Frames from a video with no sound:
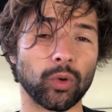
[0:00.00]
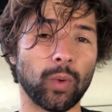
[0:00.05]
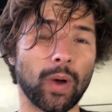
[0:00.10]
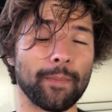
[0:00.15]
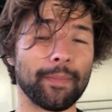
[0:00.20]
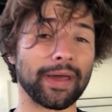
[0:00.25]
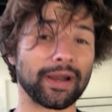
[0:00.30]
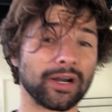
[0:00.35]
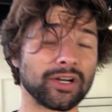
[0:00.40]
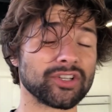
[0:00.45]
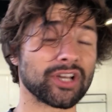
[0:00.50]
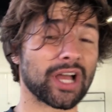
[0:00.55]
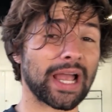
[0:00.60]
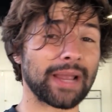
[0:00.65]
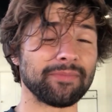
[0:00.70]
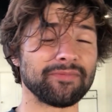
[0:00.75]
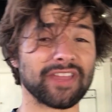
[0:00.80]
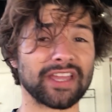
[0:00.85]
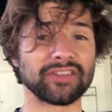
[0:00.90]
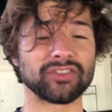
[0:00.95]
what better
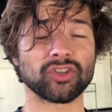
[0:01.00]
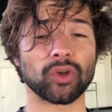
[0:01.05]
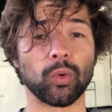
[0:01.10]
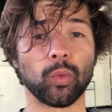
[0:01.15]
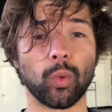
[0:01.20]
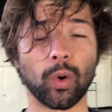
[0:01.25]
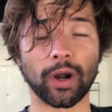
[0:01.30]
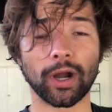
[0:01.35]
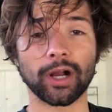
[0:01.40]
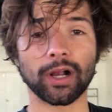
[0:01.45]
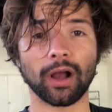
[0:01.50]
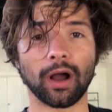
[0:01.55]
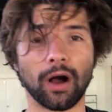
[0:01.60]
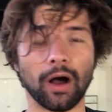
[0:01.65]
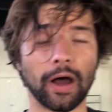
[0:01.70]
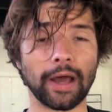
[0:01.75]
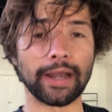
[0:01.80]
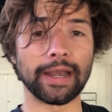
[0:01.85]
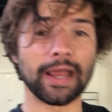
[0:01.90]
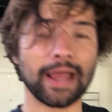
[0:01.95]
time than to work
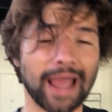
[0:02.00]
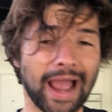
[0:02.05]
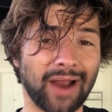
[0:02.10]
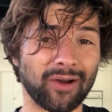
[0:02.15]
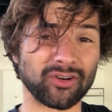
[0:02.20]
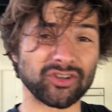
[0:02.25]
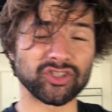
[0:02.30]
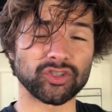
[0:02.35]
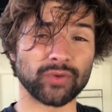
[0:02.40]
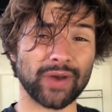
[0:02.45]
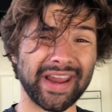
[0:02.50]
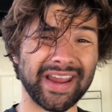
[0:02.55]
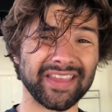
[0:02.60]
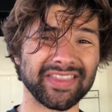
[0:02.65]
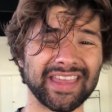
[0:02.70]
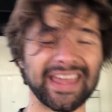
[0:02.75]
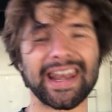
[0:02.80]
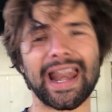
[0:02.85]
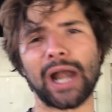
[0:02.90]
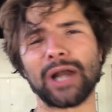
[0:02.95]
on our
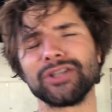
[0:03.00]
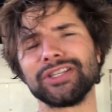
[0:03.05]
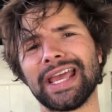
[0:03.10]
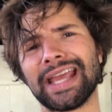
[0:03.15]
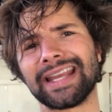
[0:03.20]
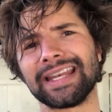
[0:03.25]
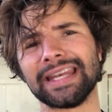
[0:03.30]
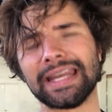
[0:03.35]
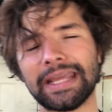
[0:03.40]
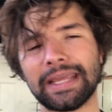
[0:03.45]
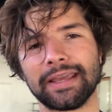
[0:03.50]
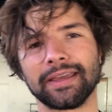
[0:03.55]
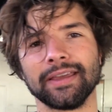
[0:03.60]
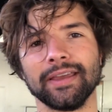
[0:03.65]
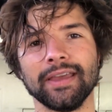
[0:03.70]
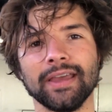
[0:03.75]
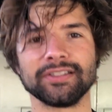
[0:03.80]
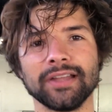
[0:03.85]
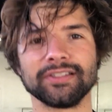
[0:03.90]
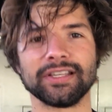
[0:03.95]
strength and our technique?
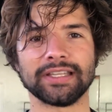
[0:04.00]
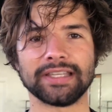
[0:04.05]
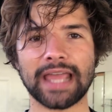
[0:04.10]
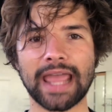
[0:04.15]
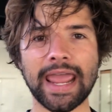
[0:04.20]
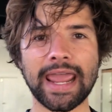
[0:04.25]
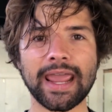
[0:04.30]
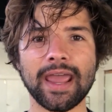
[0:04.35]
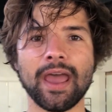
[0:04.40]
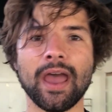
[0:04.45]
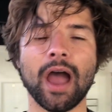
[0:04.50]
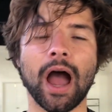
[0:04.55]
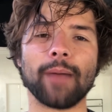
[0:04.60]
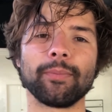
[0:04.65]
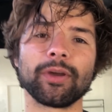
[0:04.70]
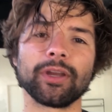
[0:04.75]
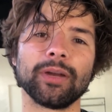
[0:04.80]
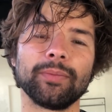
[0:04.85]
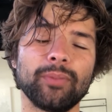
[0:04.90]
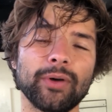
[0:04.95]
Today, I'm
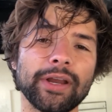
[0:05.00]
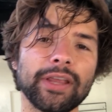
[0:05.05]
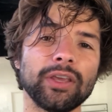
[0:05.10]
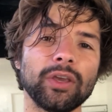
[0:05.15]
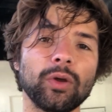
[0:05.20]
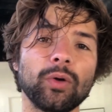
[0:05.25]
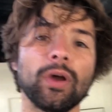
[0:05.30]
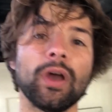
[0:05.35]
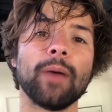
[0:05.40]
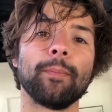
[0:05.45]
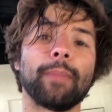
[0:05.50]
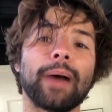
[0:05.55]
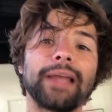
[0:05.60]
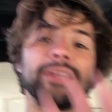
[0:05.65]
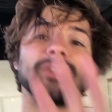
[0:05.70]
gonna bring you my